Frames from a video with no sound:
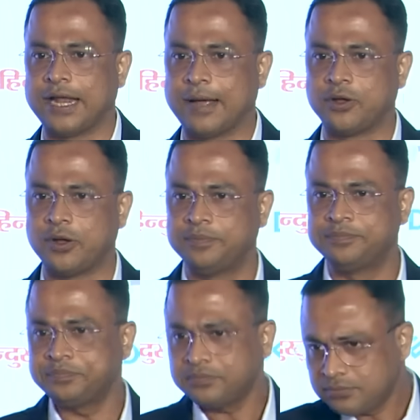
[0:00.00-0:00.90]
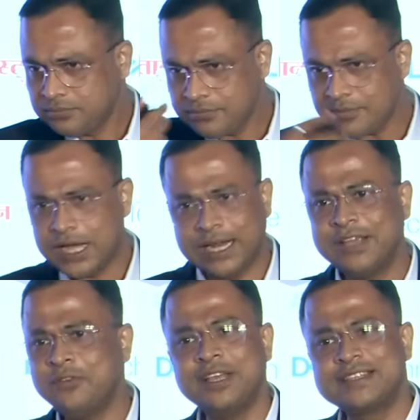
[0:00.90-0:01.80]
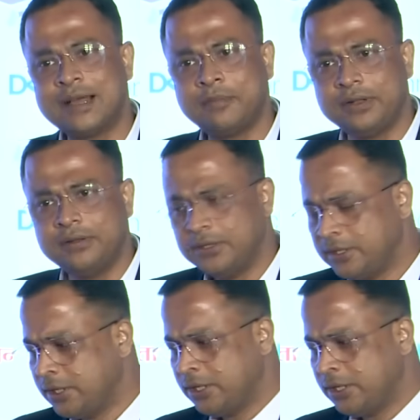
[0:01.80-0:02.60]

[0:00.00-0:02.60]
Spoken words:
the laptop. I'll give you an example.